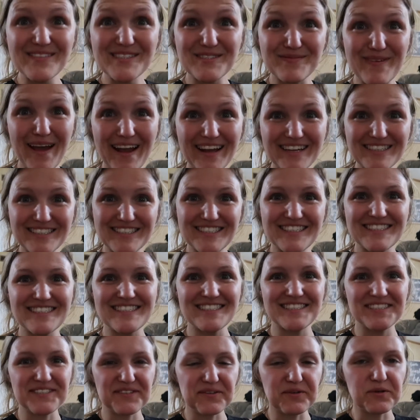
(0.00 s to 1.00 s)
mac and cheese
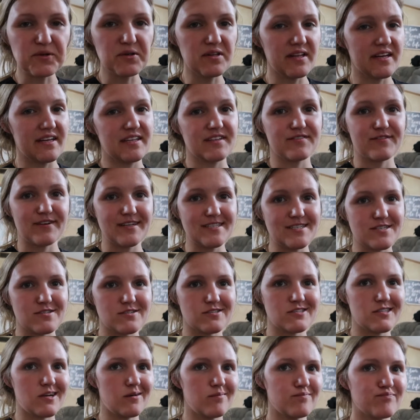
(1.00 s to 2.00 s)
is still cooling in the freezer,
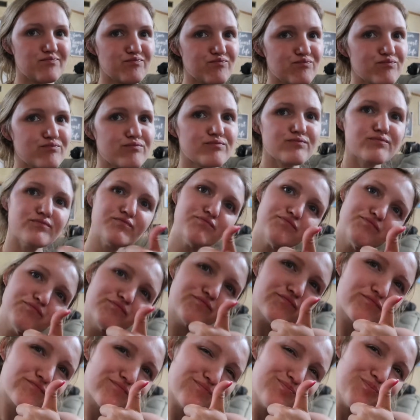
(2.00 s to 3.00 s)
so
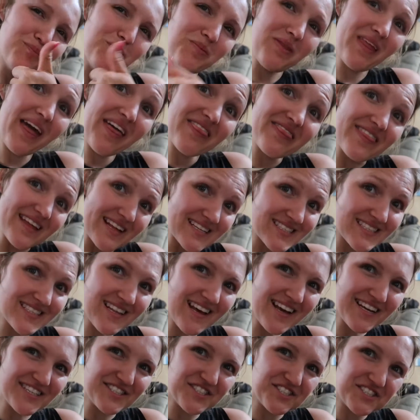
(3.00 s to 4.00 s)
that's
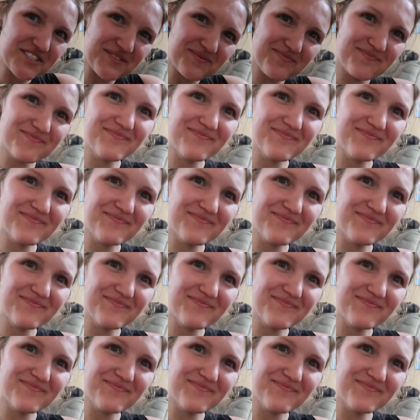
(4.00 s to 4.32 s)
lunch.